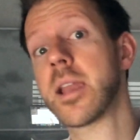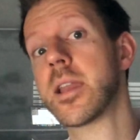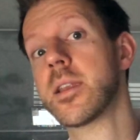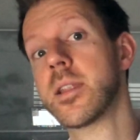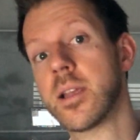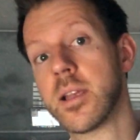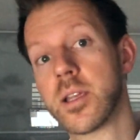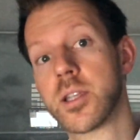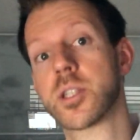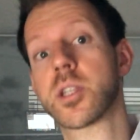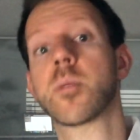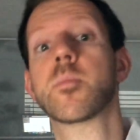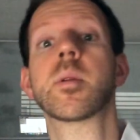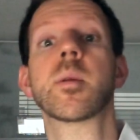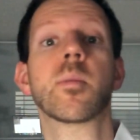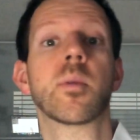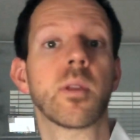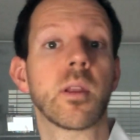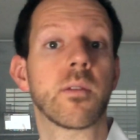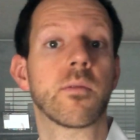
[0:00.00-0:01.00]
and some
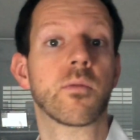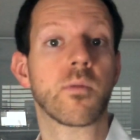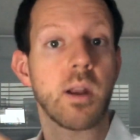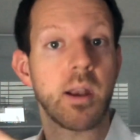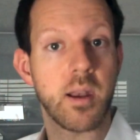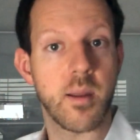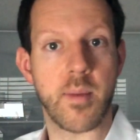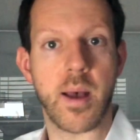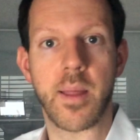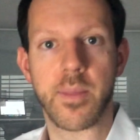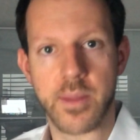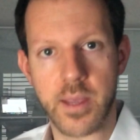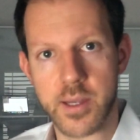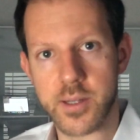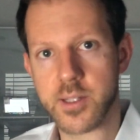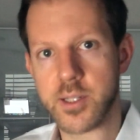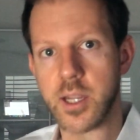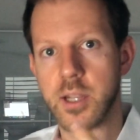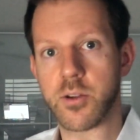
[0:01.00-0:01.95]
people have written about this,